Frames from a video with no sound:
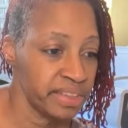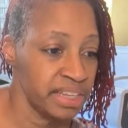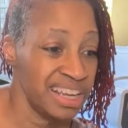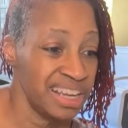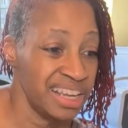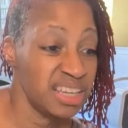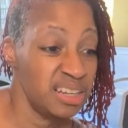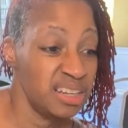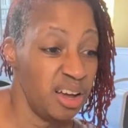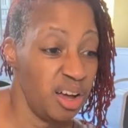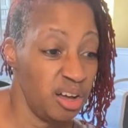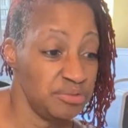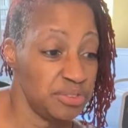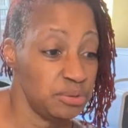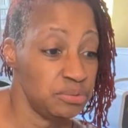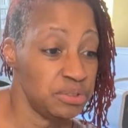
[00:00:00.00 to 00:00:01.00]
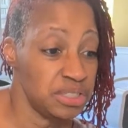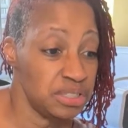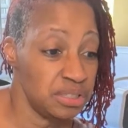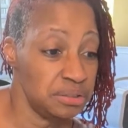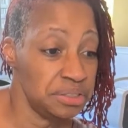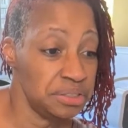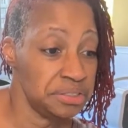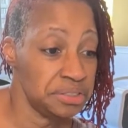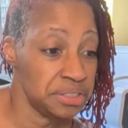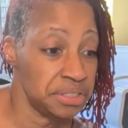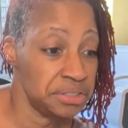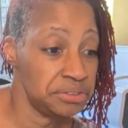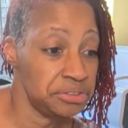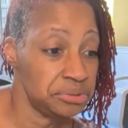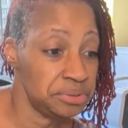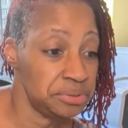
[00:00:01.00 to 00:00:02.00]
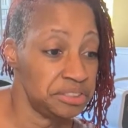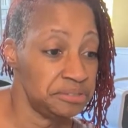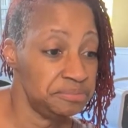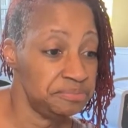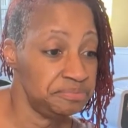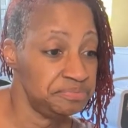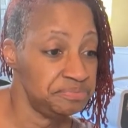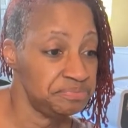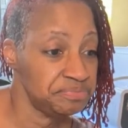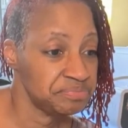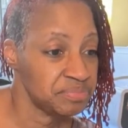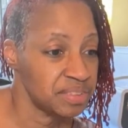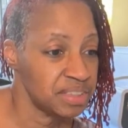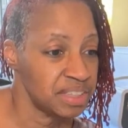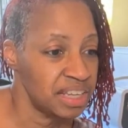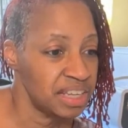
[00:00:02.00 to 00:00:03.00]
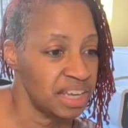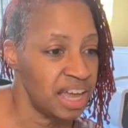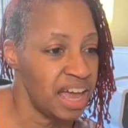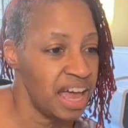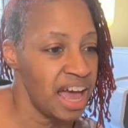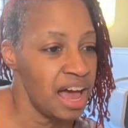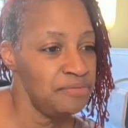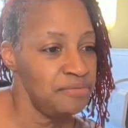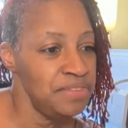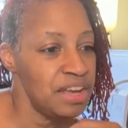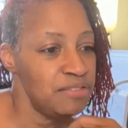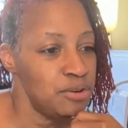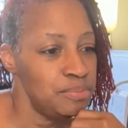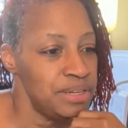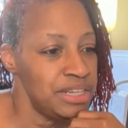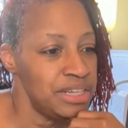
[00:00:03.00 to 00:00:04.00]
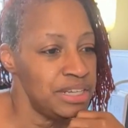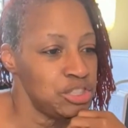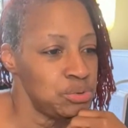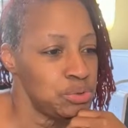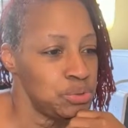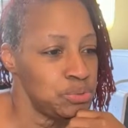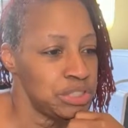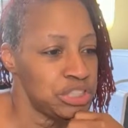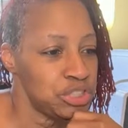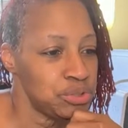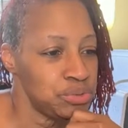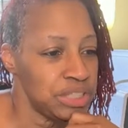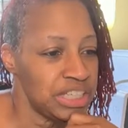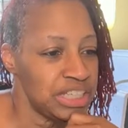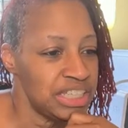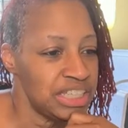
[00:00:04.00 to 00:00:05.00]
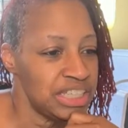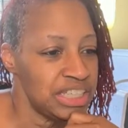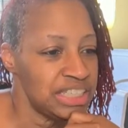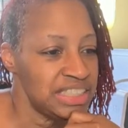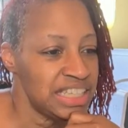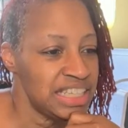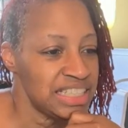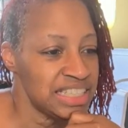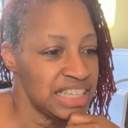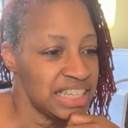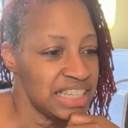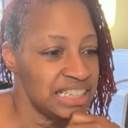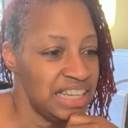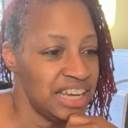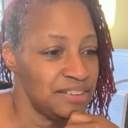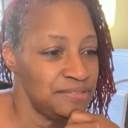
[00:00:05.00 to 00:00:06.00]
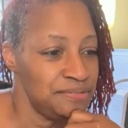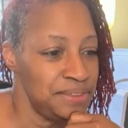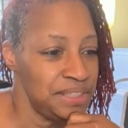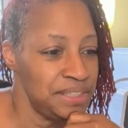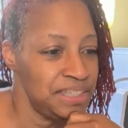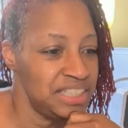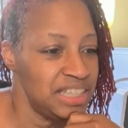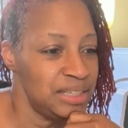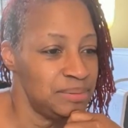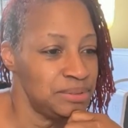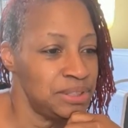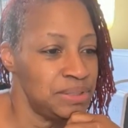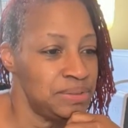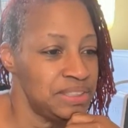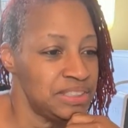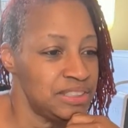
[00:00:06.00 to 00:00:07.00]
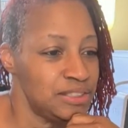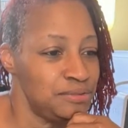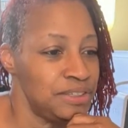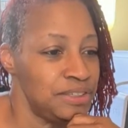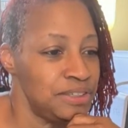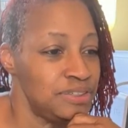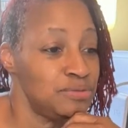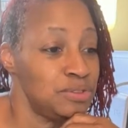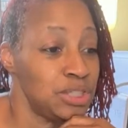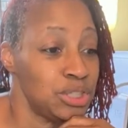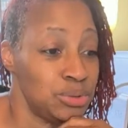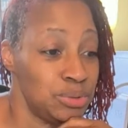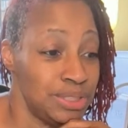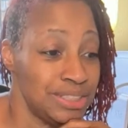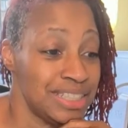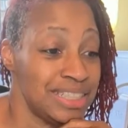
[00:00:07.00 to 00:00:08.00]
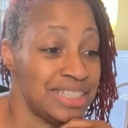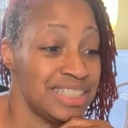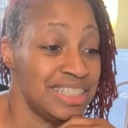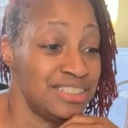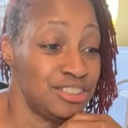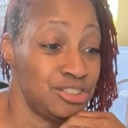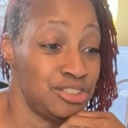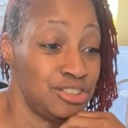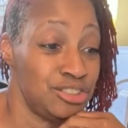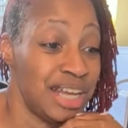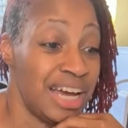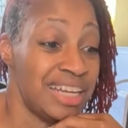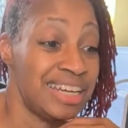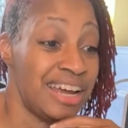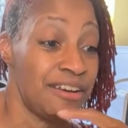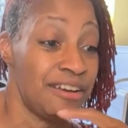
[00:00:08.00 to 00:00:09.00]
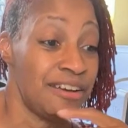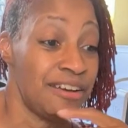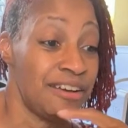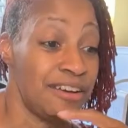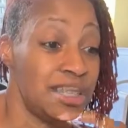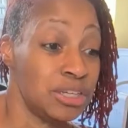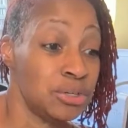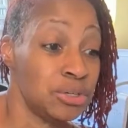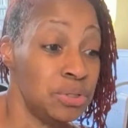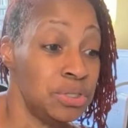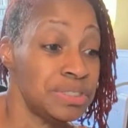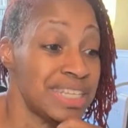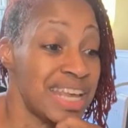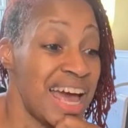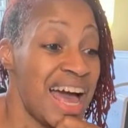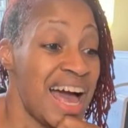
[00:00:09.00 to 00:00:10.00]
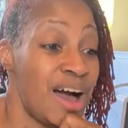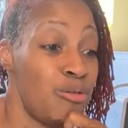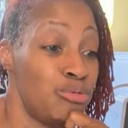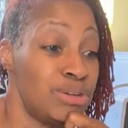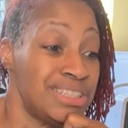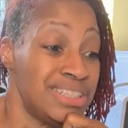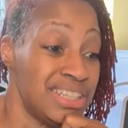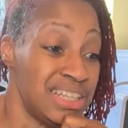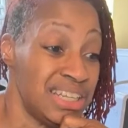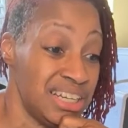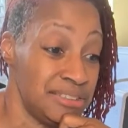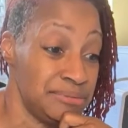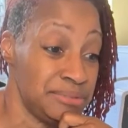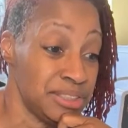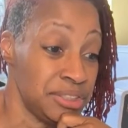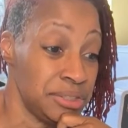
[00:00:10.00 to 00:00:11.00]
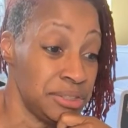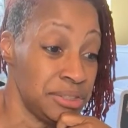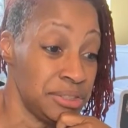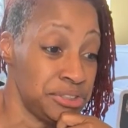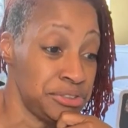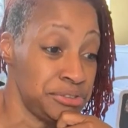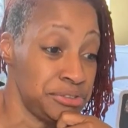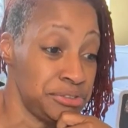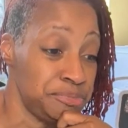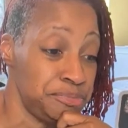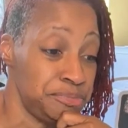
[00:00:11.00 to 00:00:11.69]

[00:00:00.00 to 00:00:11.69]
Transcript: and can often result in surgery. I've never been to a retreat. They sound like fun. I'm going to Festival of Quilts at the end of July. Now, Festival of Quilts, I would love to go to.